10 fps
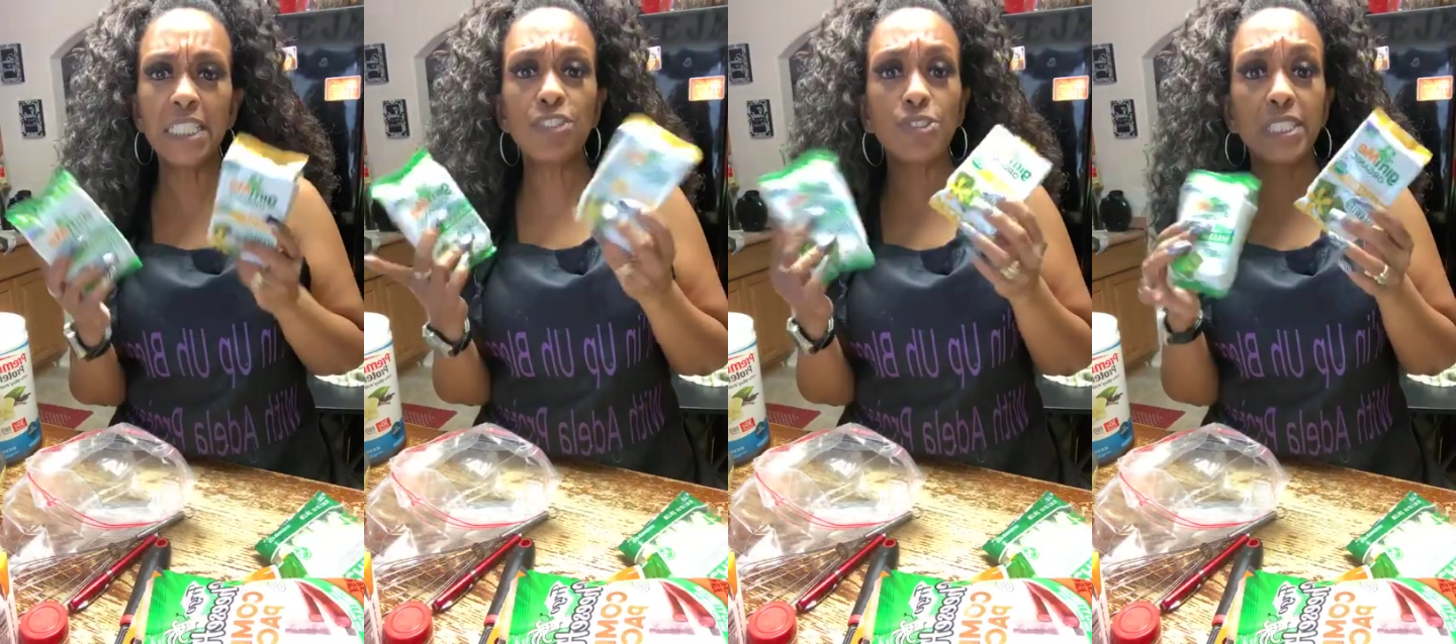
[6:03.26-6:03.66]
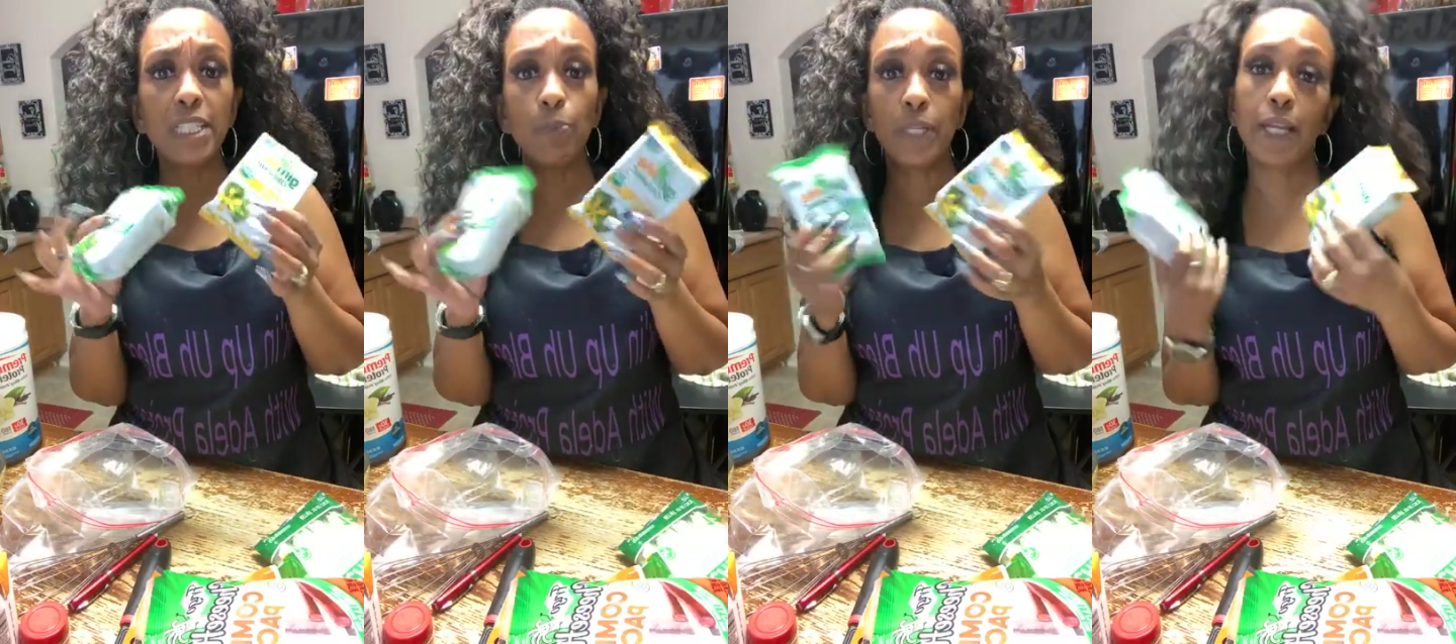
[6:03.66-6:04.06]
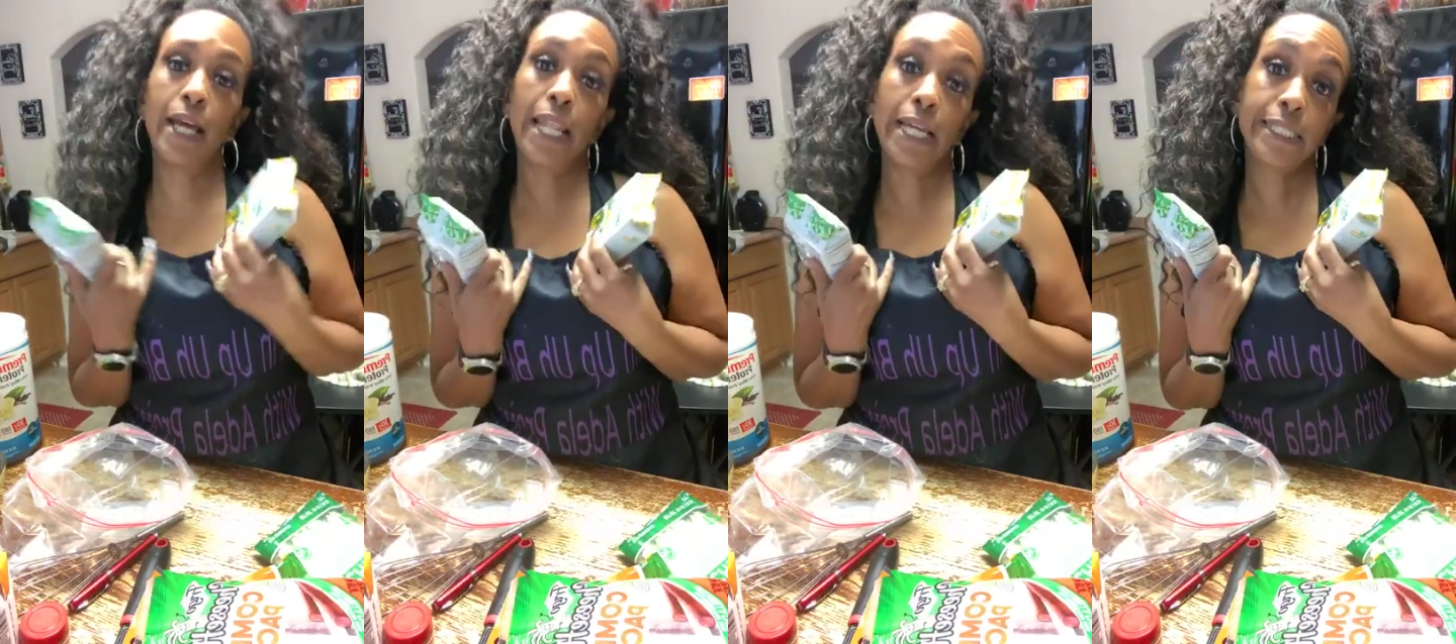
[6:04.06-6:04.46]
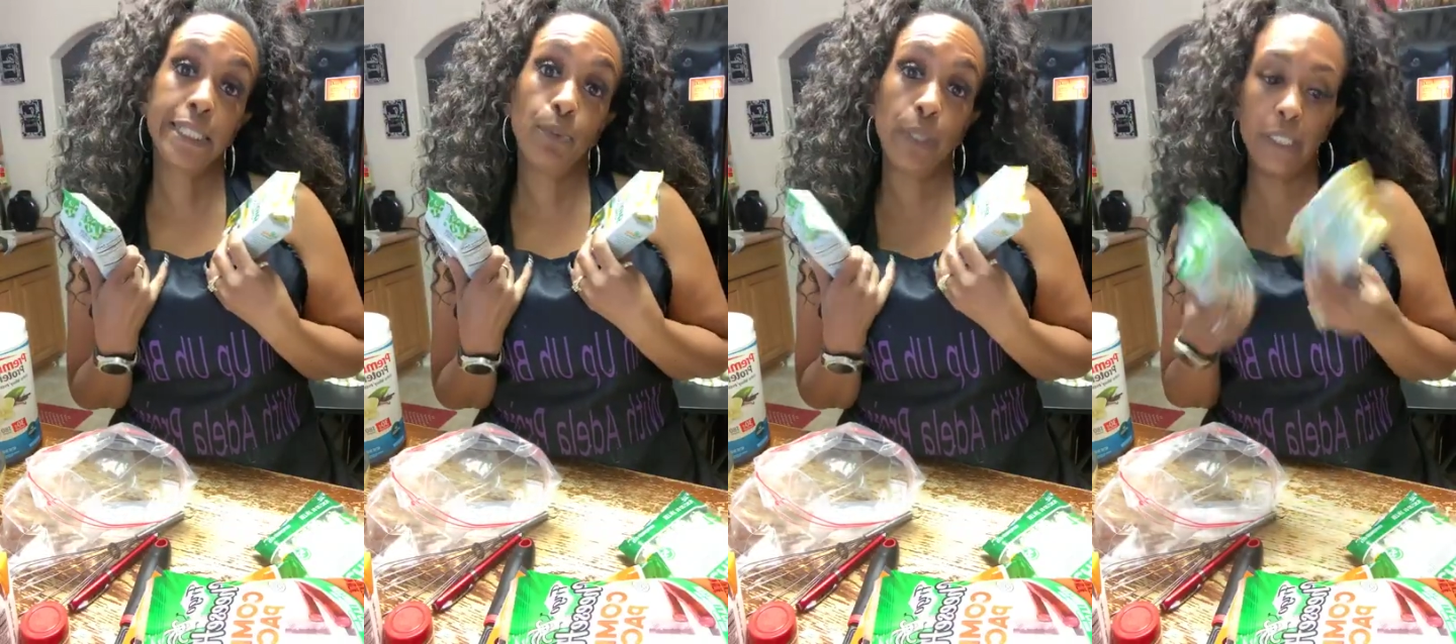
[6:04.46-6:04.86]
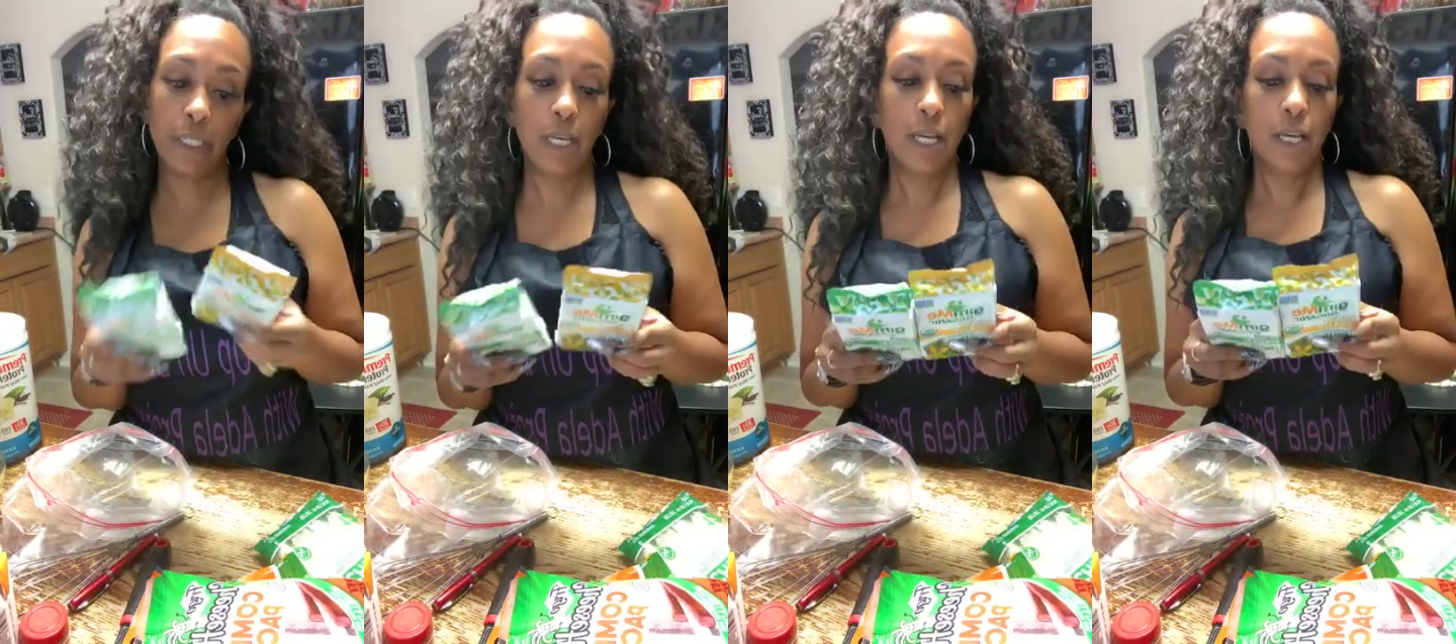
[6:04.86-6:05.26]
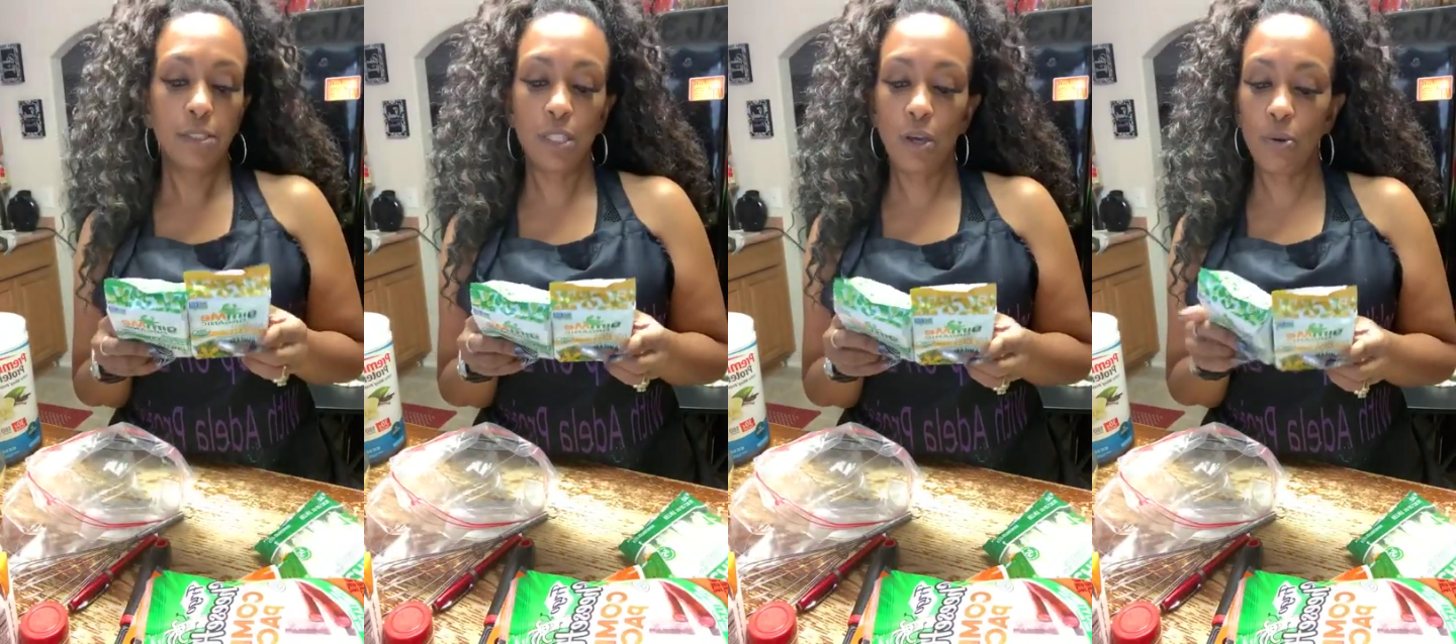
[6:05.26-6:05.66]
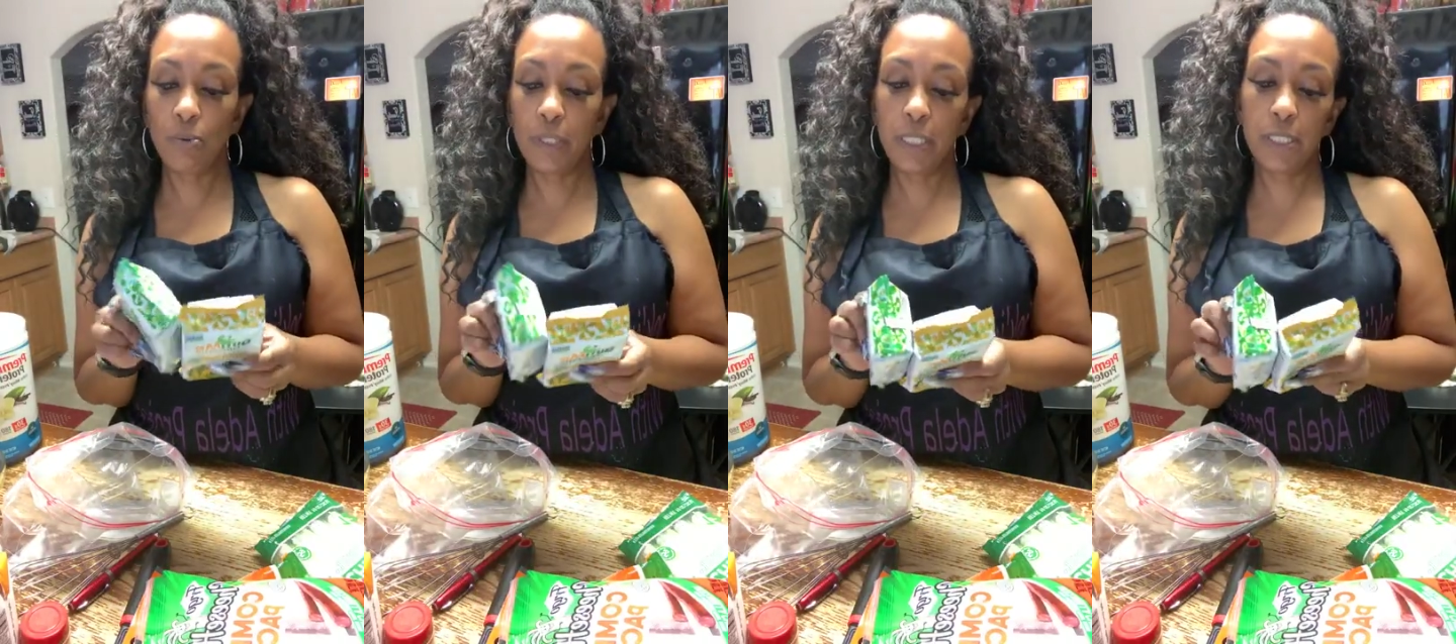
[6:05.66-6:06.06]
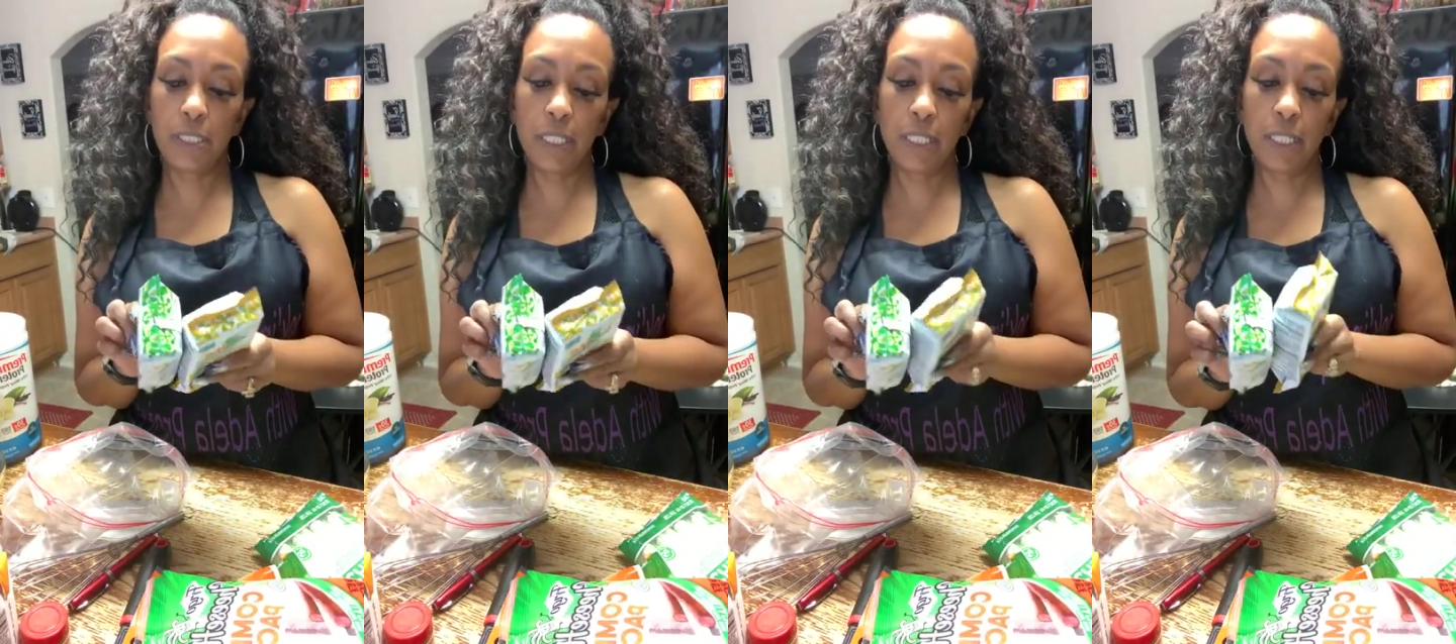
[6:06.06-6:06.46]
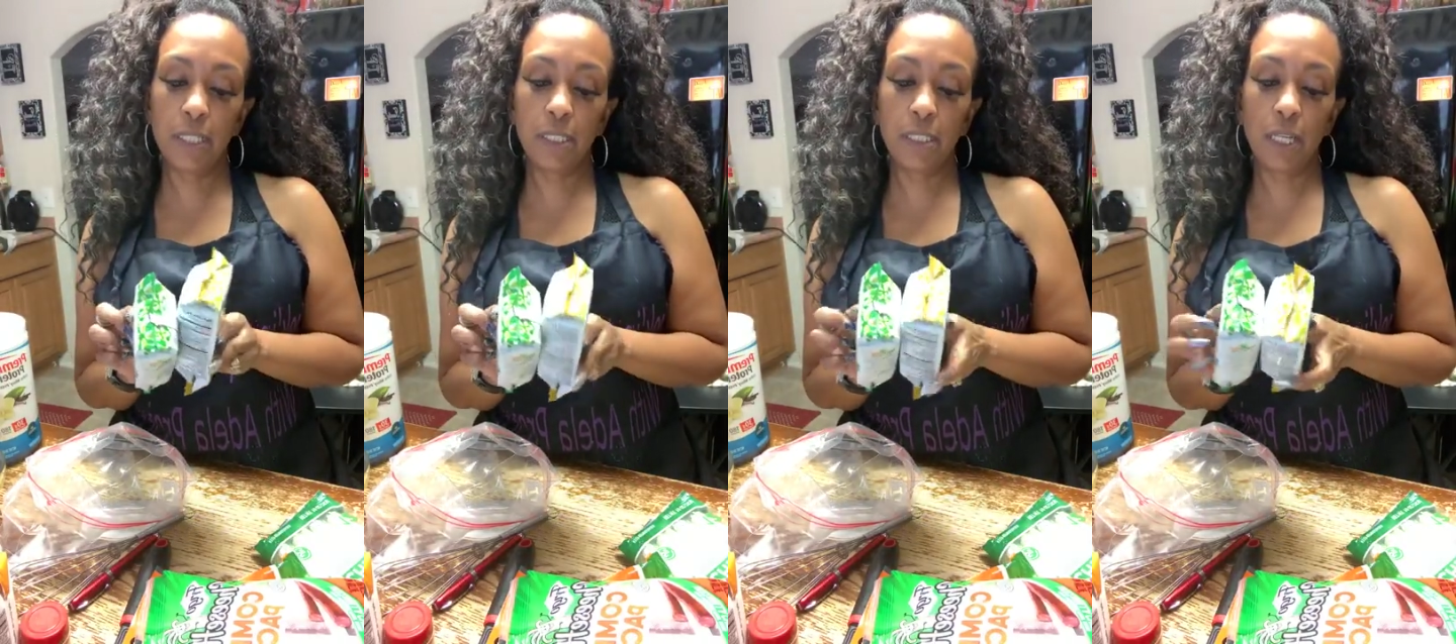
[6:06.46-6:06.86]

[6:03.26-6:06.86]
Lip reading: These are seaweed. I like seaweed. So this is